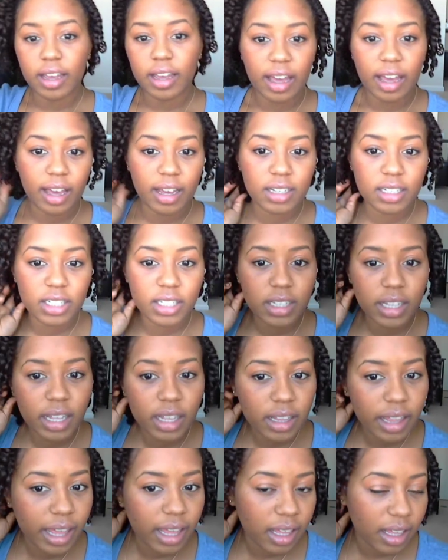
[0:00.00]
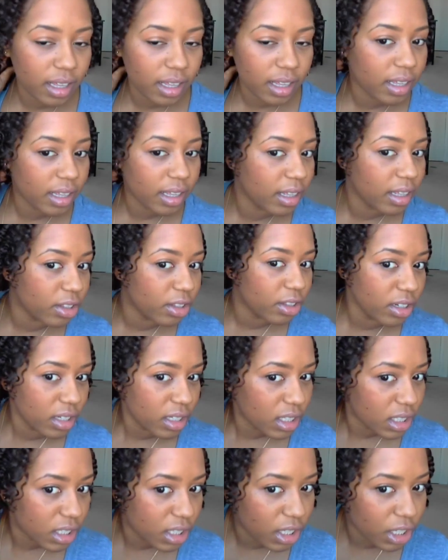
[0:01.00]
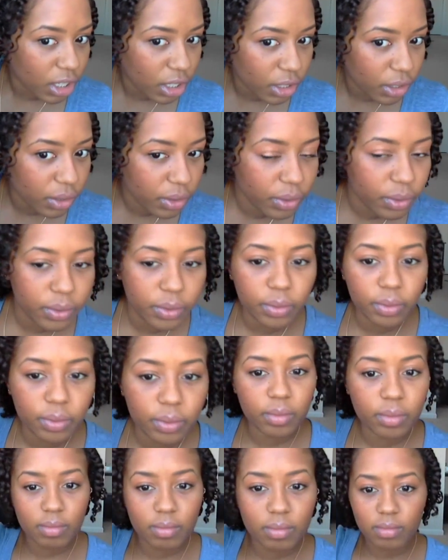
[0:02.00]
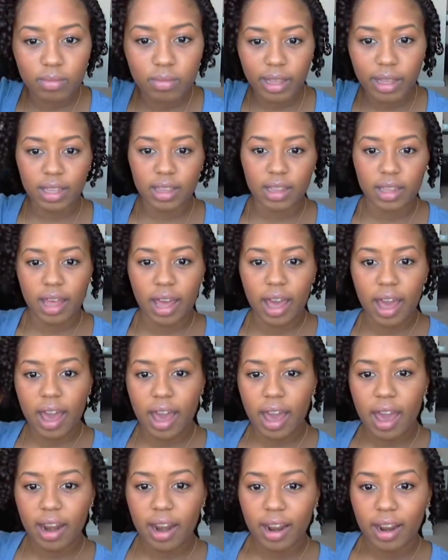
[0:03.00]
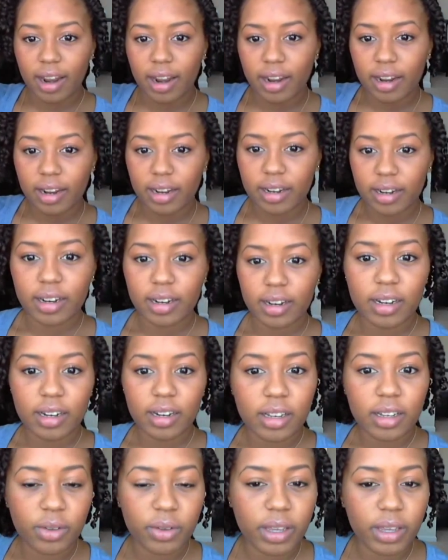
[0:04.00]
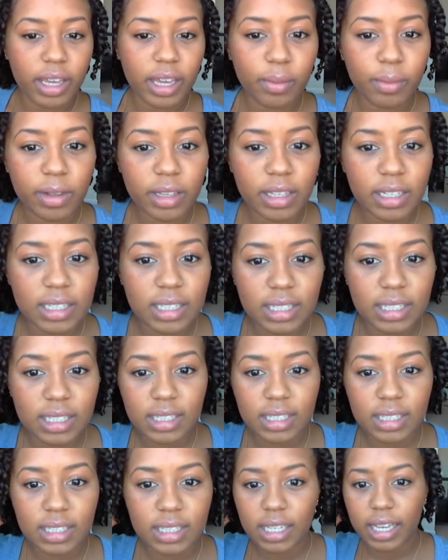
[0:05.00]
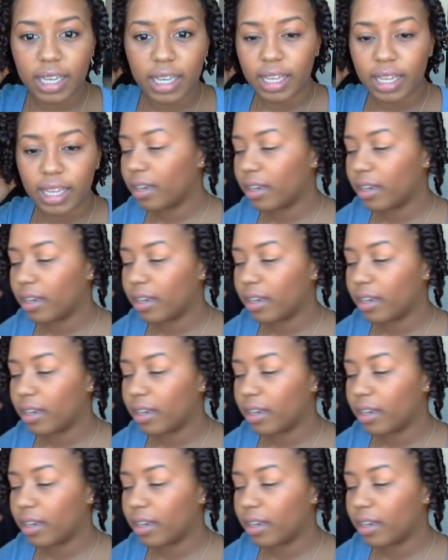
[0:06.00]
Actually, like, it looks cute like that. You can't really see it.